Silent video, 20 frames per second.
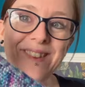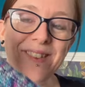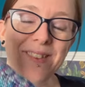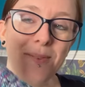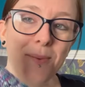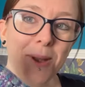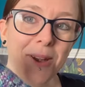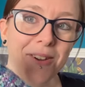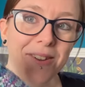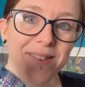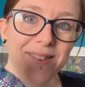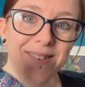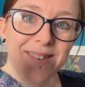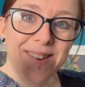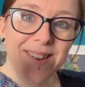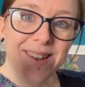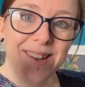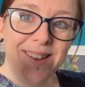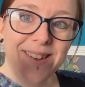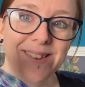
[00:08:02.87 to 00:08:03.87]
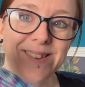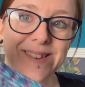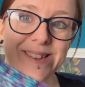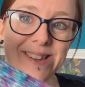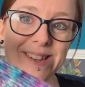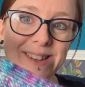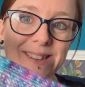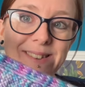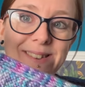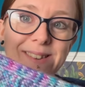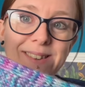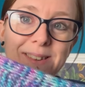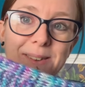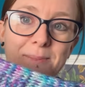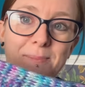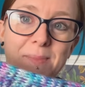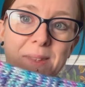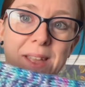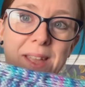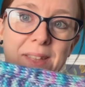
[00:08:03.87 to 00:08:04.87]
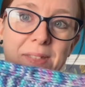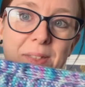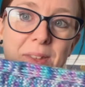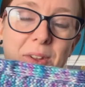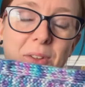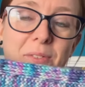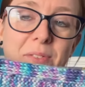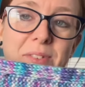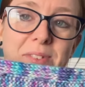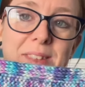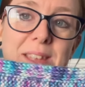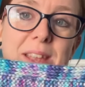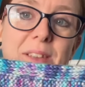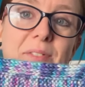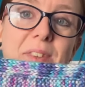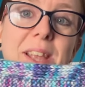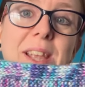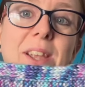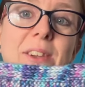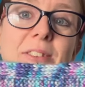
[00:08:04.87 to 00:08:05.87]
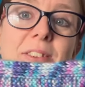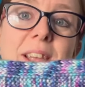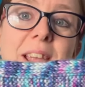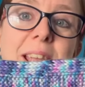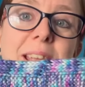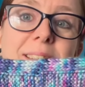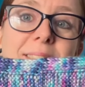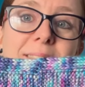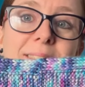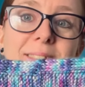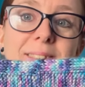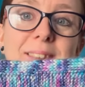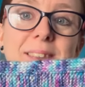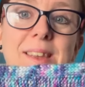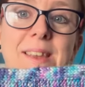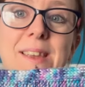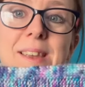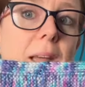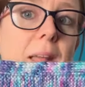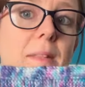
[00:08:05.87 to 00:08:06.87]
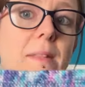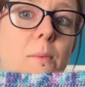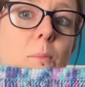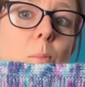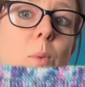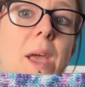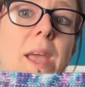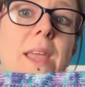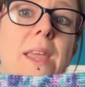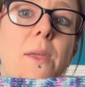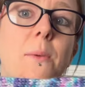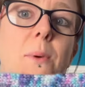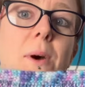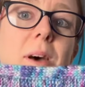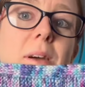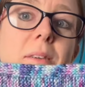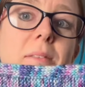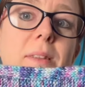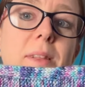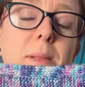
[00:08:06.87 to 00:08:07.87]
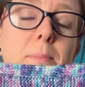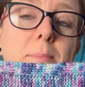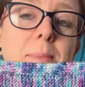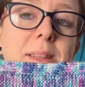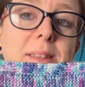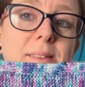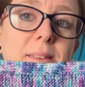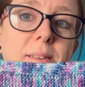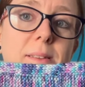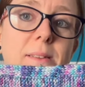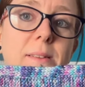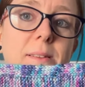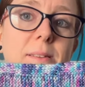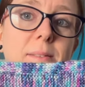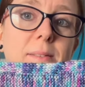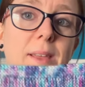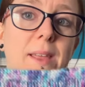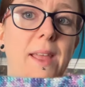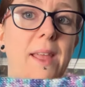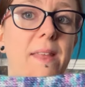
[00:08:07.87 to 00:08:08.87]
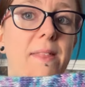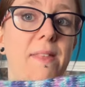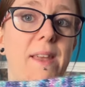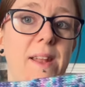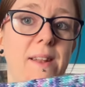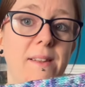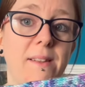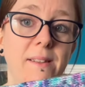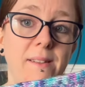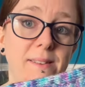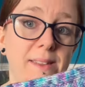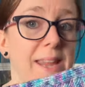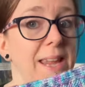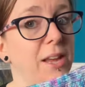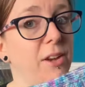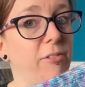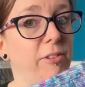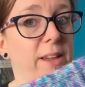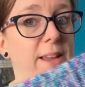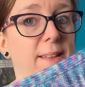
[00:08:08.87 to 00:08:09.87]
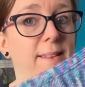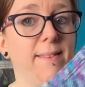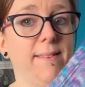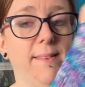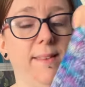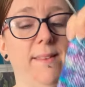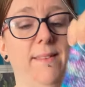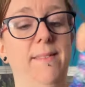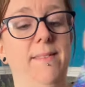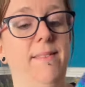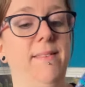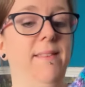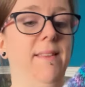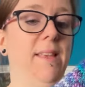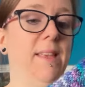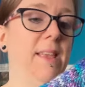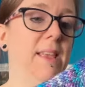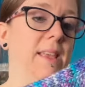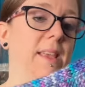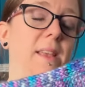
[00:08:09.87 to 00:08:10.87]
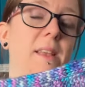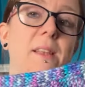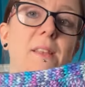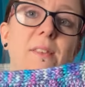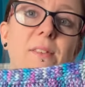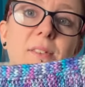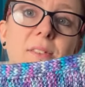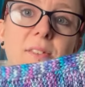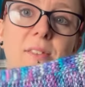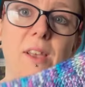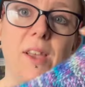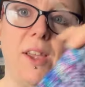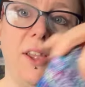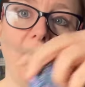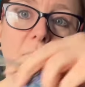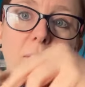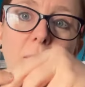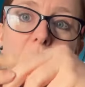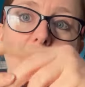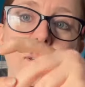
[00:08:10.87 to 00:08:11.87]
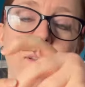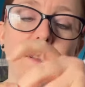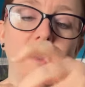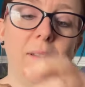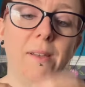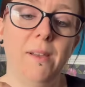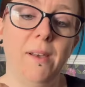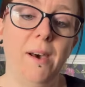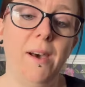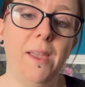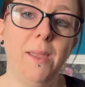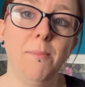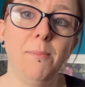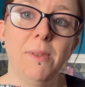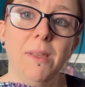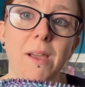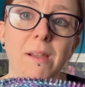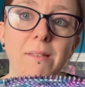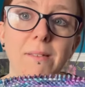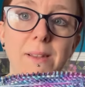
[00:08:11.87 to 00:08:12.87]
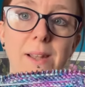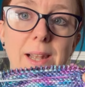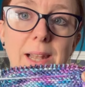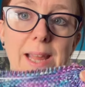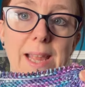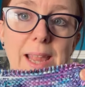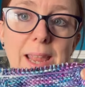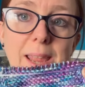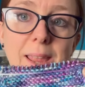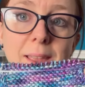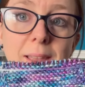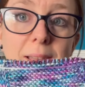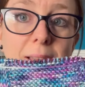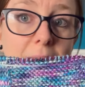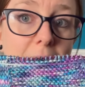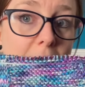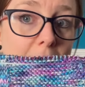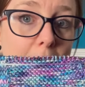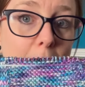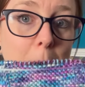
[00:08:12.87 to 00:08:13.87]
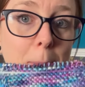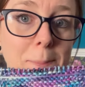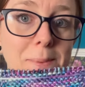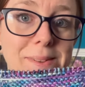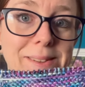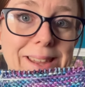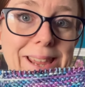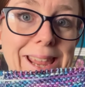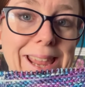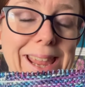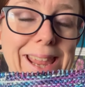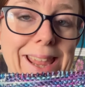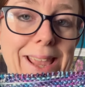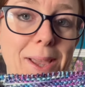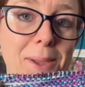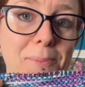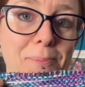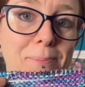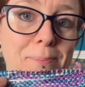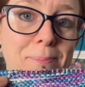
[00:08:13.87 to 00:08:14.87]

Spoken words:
is where I started, and then obviously I've increased, and then where you are in the middle, it then decreases. So I am currently up to here.